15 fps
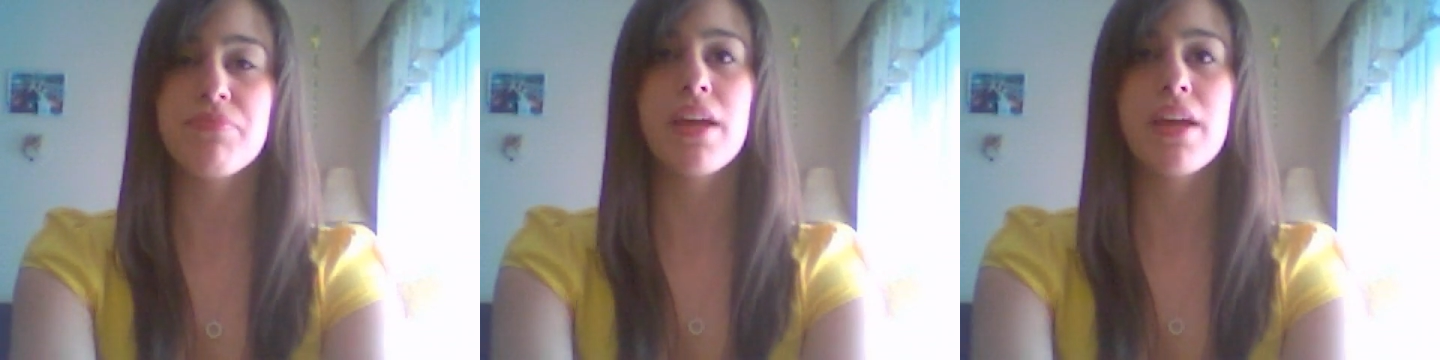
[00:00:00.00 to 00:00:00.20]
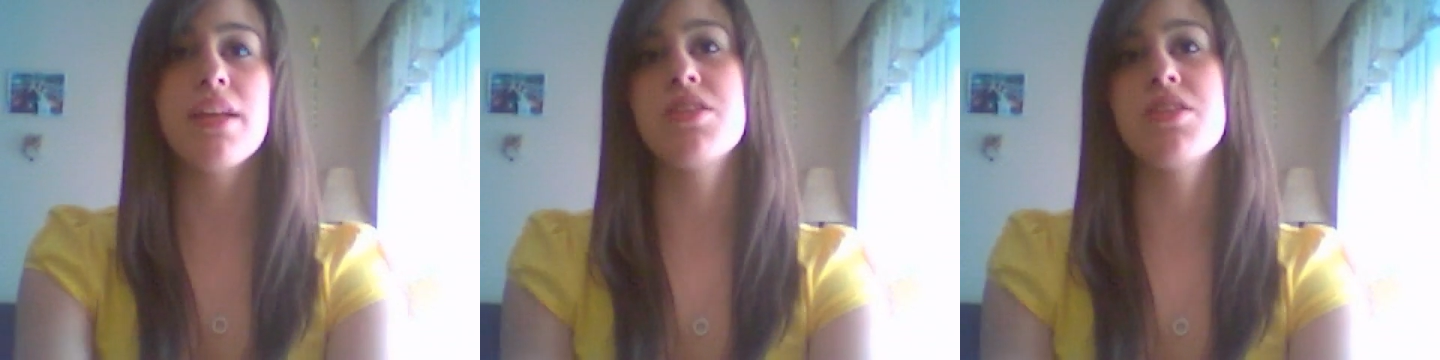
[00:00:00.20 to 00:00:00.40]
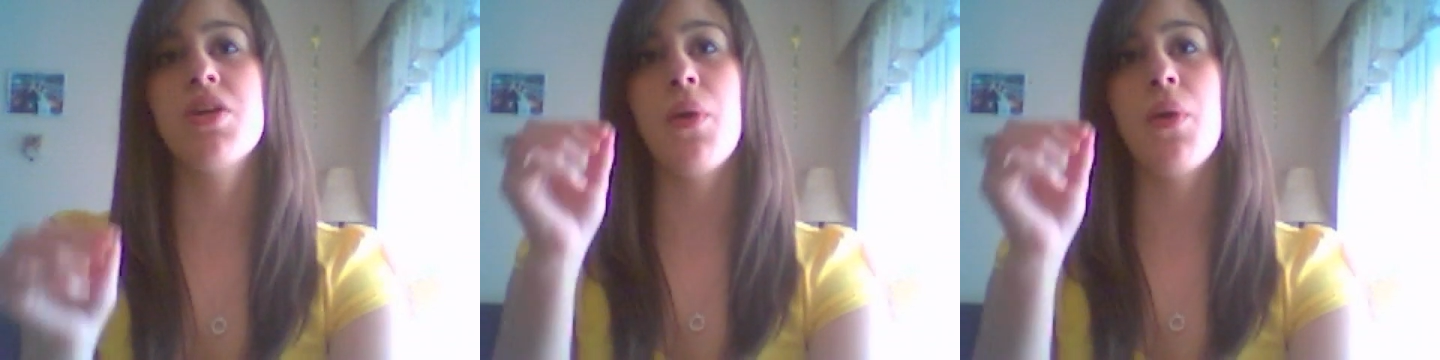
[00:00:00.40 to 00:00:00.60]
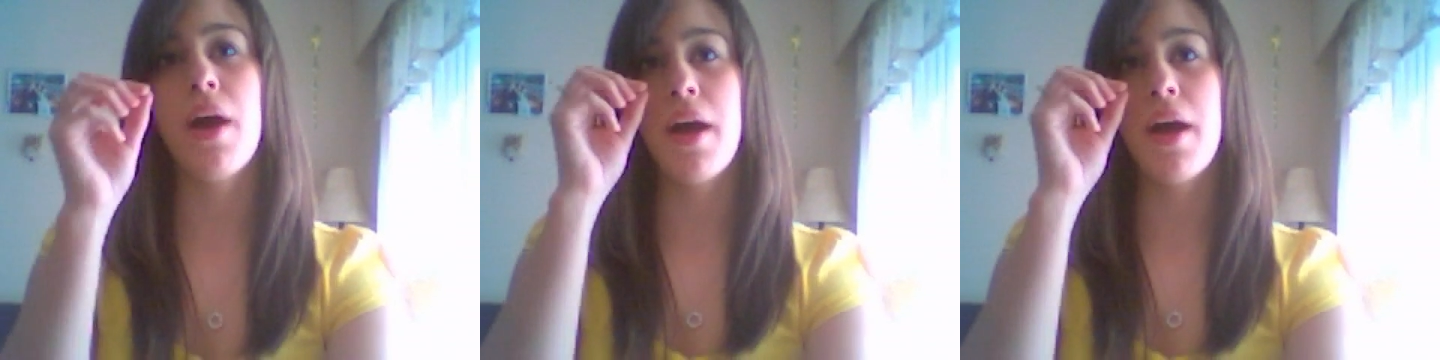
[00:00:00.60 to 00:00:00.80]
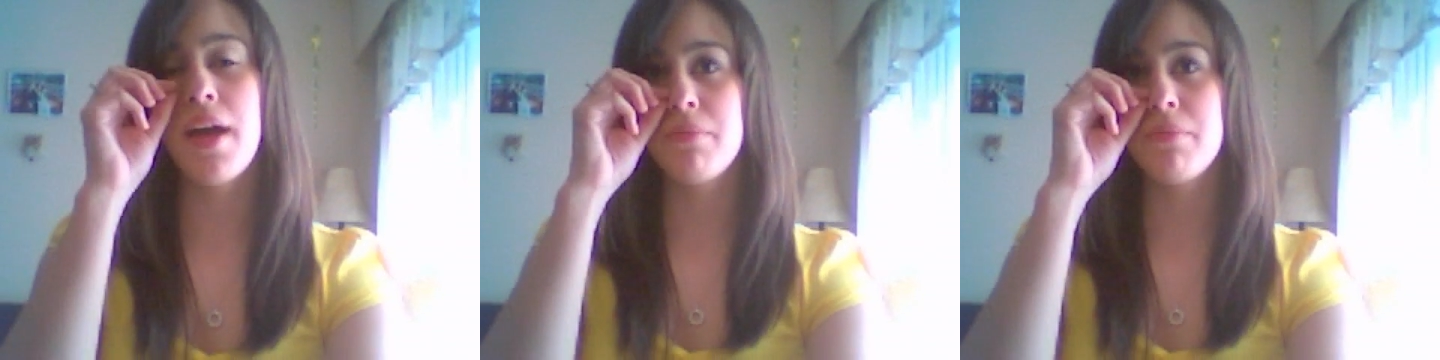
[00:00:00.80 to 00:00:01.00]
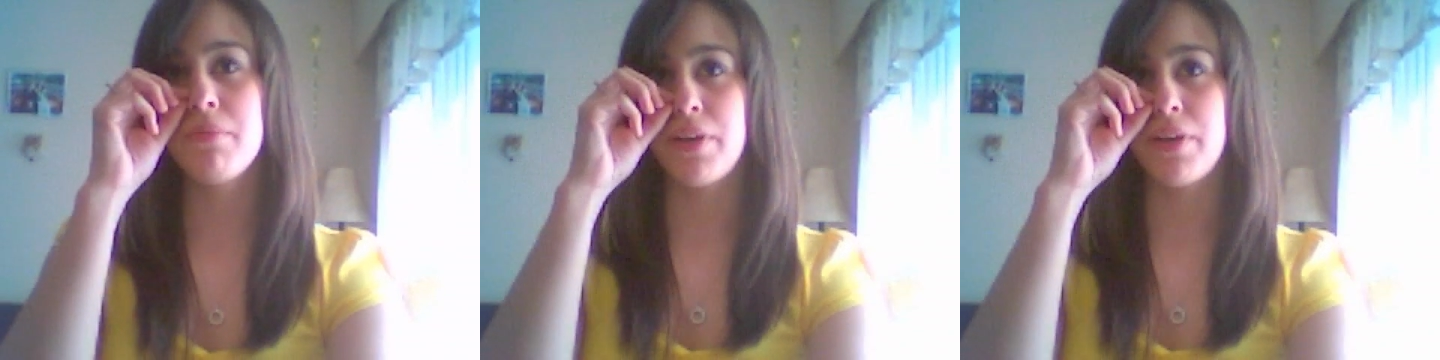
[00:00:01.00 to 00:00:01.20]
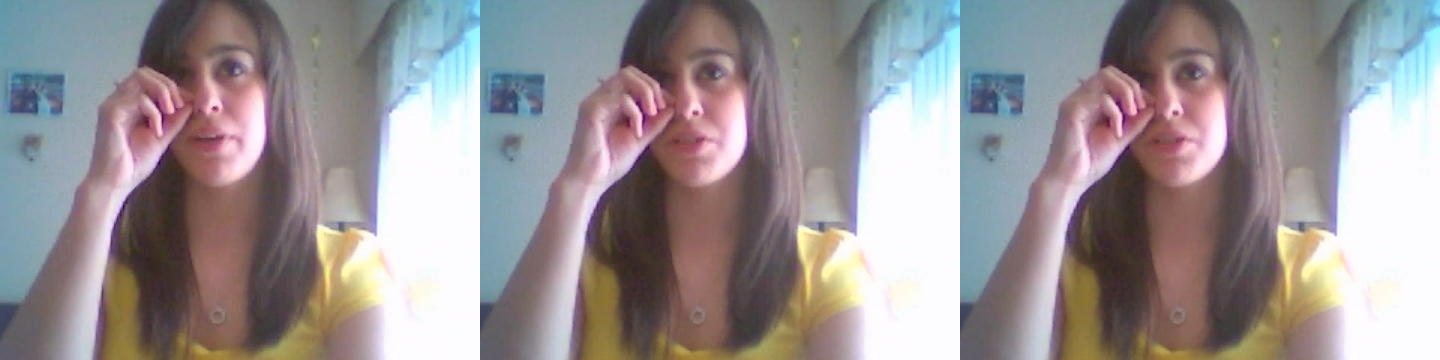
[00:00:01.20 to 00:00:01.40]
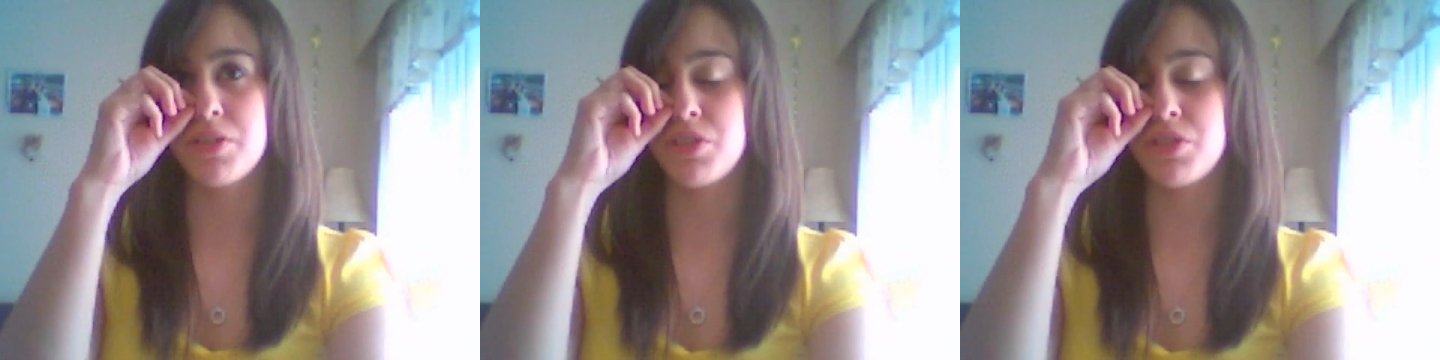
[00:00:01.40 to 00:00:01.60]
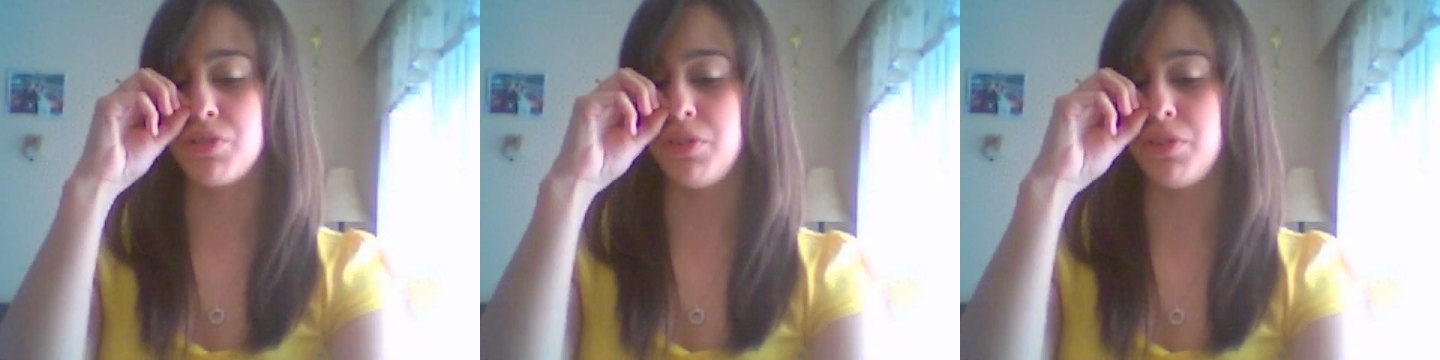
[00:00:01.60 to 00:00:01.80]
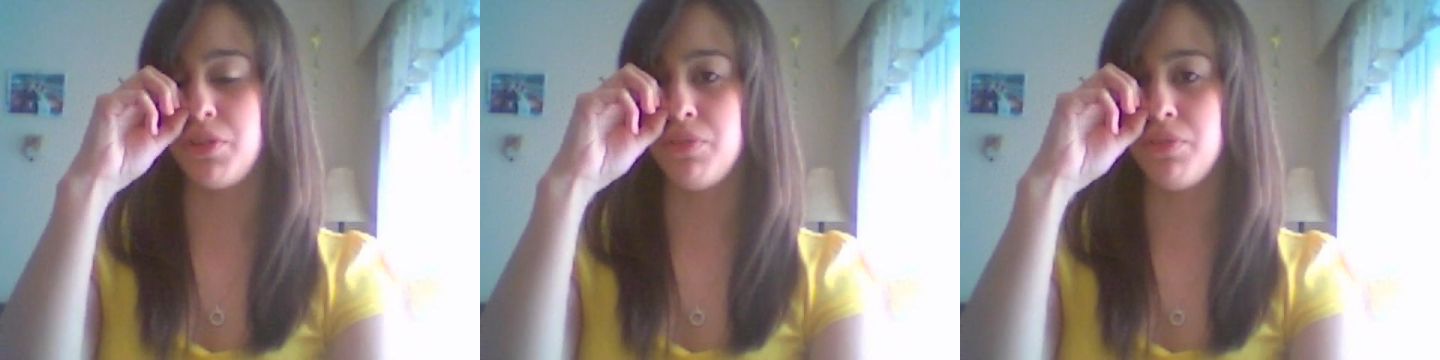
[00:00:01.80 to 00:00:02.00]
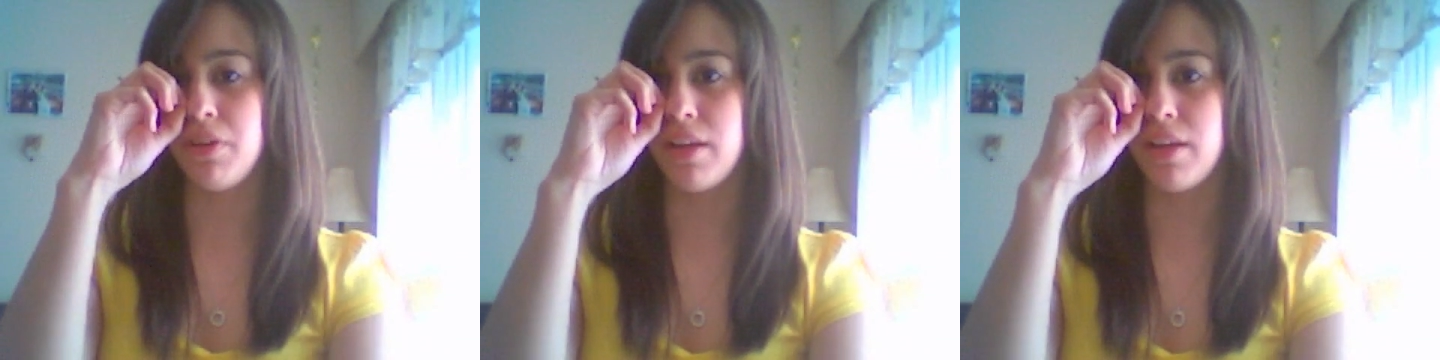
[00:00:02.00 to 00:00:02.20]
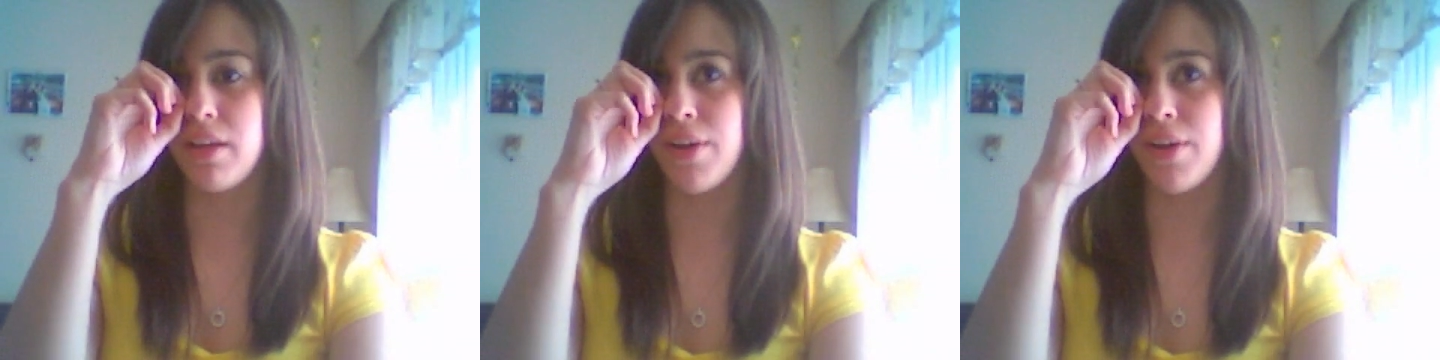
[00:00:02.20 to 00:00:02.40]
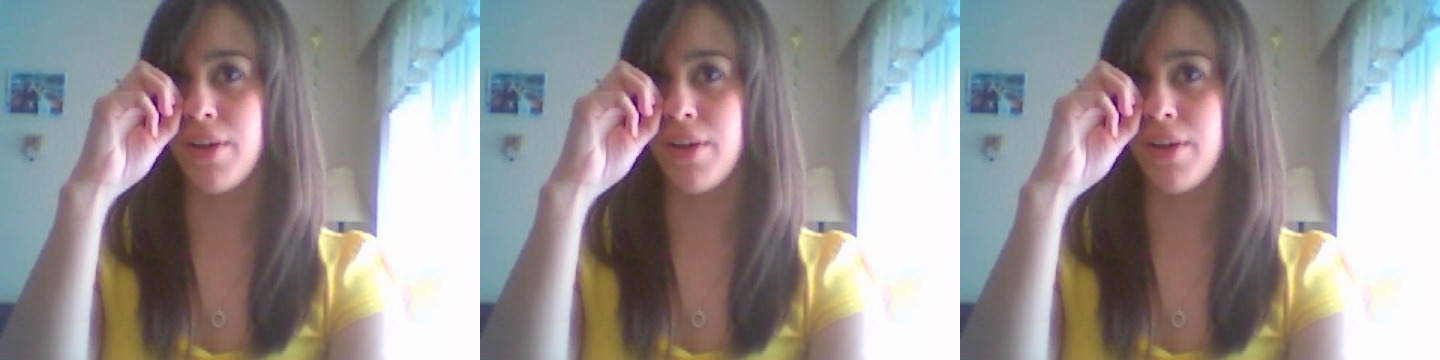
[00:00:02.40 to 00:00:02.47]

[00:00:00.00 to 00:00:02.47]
And so I'm going to show you how